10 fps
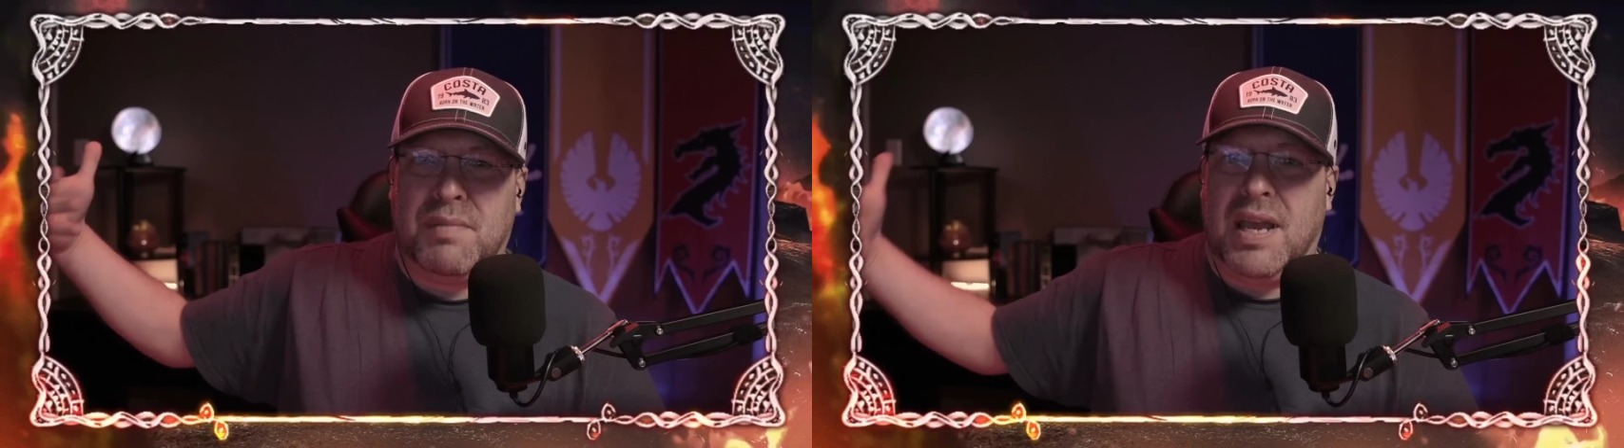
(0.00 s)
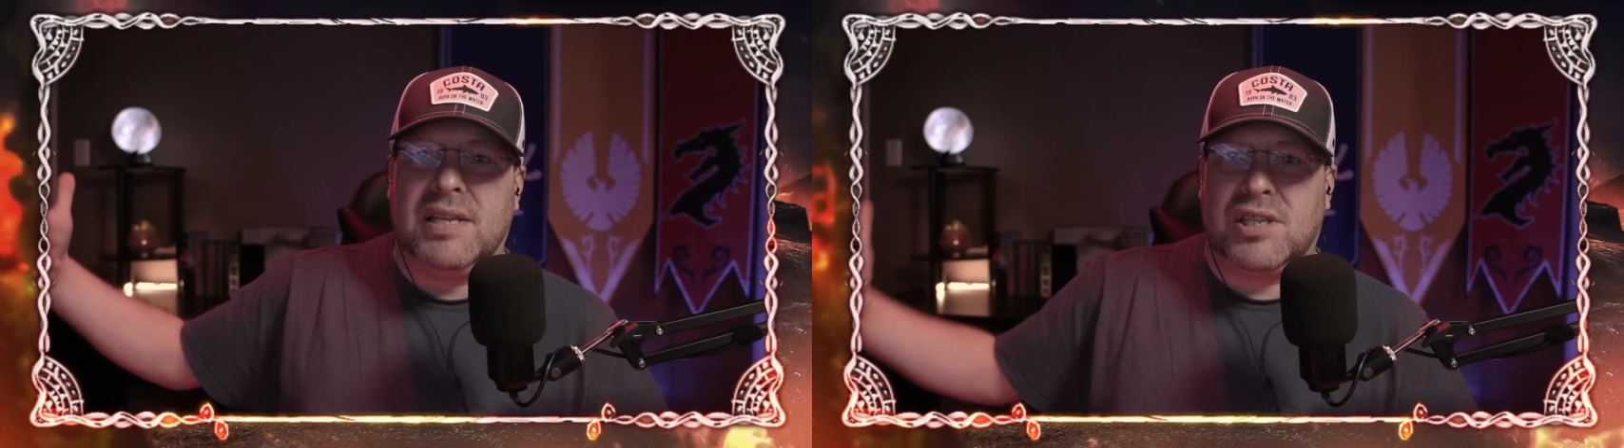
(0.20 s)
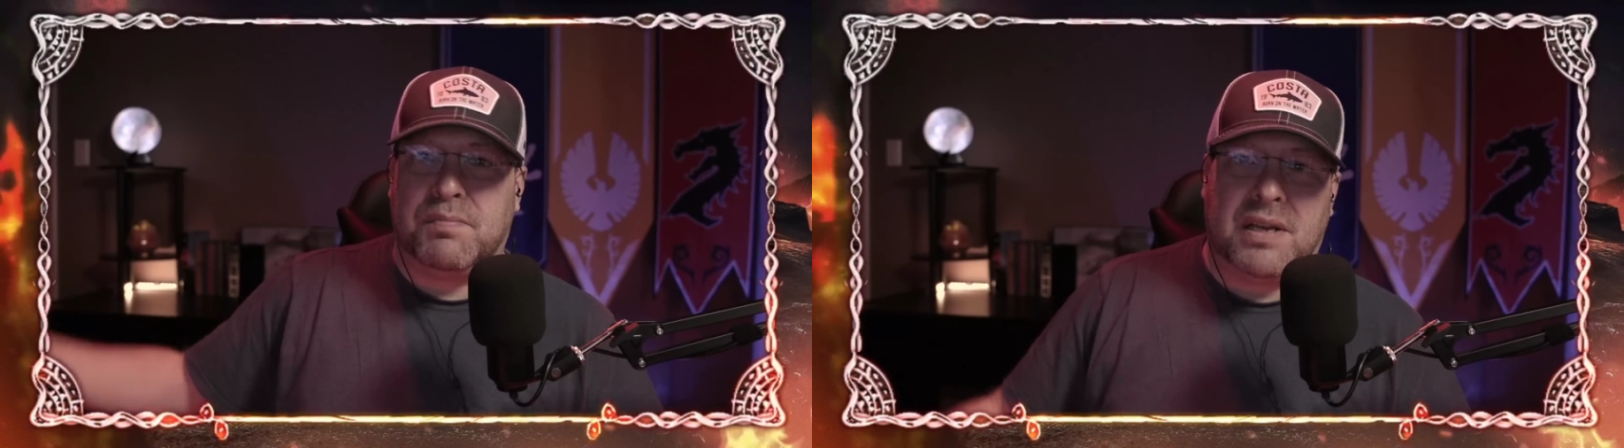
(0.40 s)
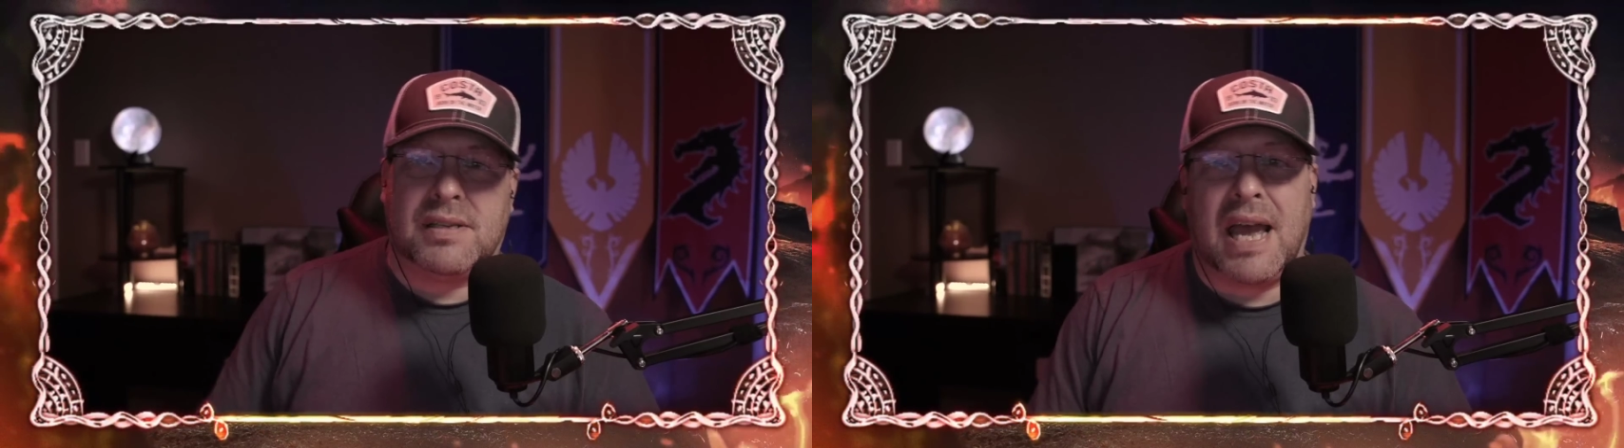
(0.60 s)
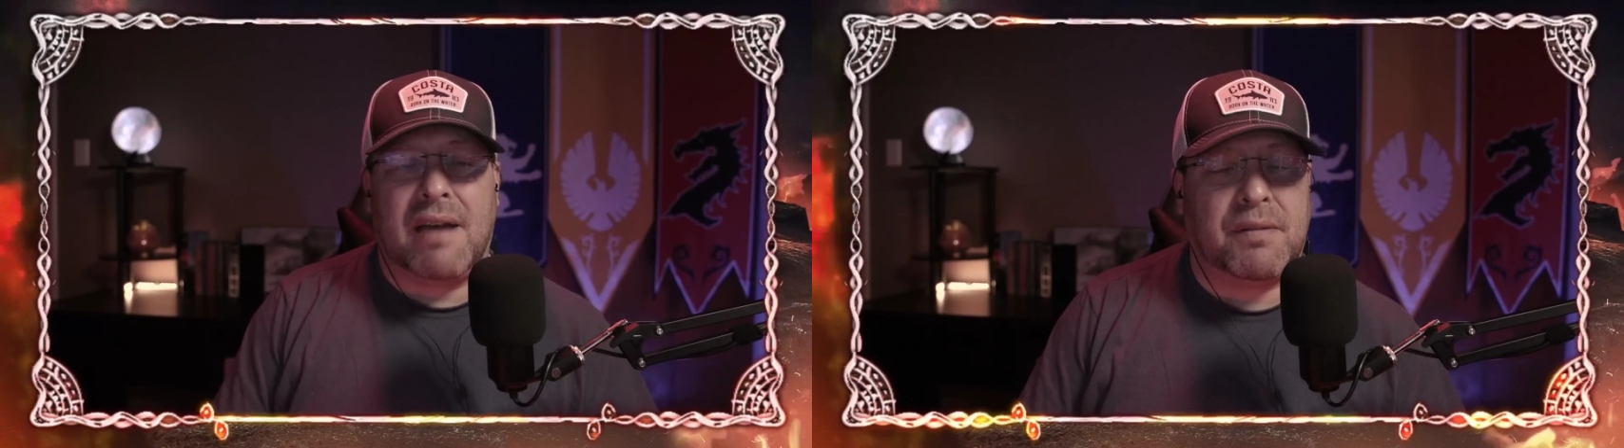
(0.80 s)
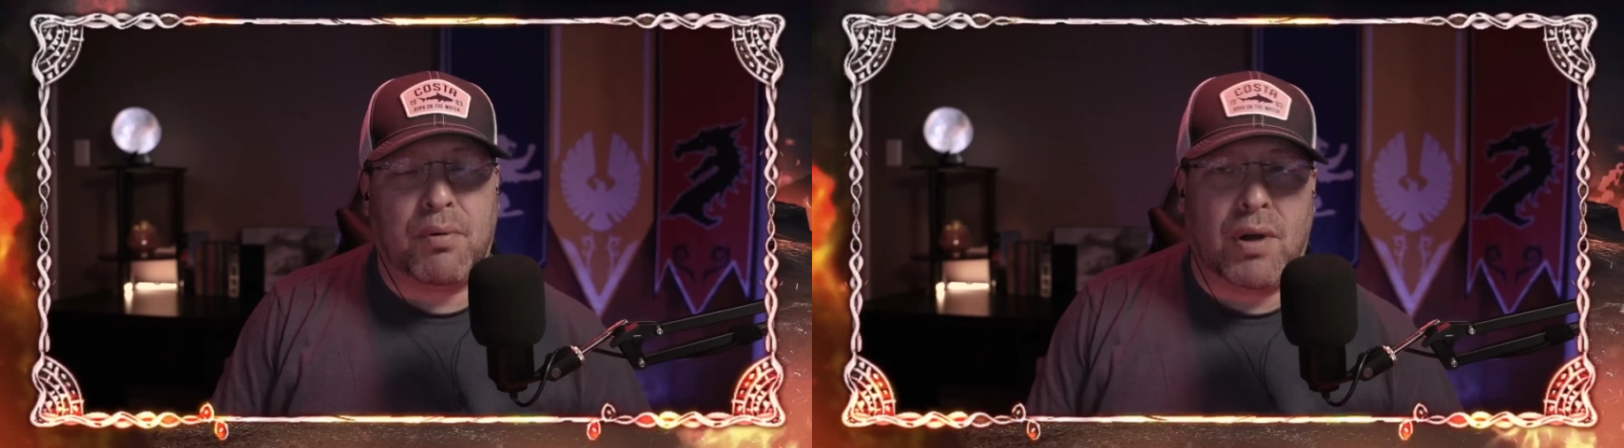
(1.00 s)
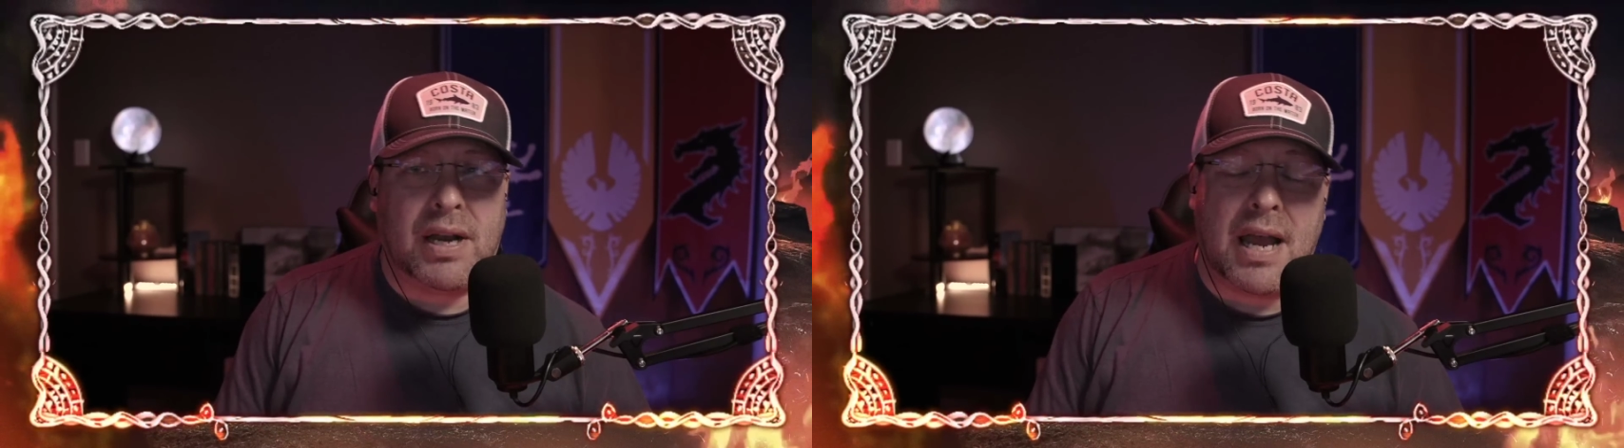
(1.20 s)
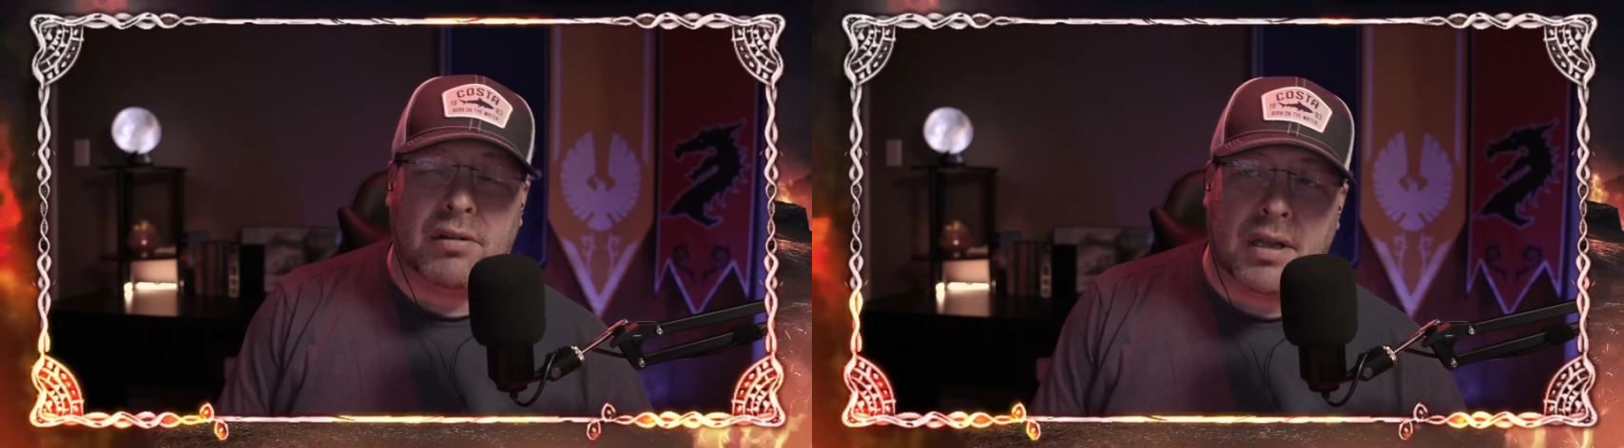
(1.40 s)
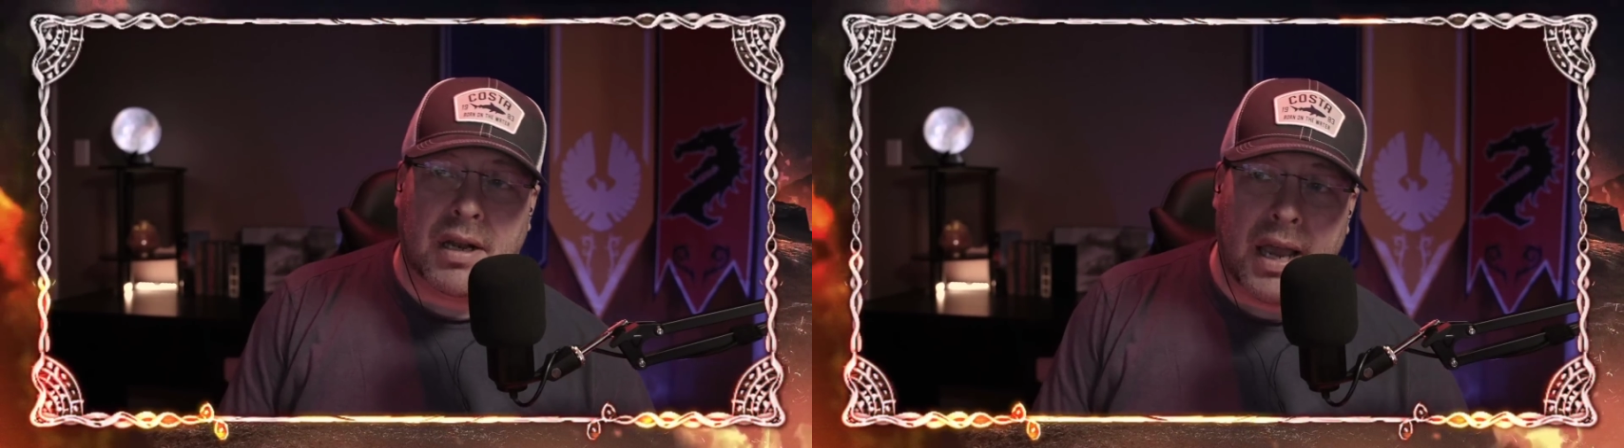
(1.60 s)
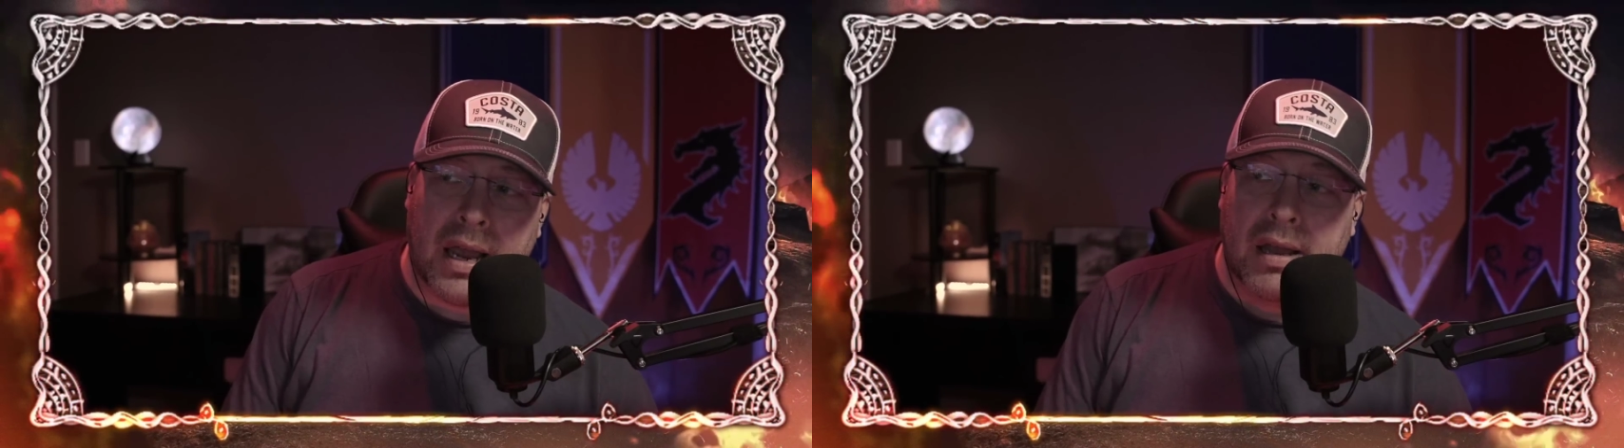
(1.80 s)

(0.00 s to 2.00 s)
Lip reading: ist because I have to point out that, hey,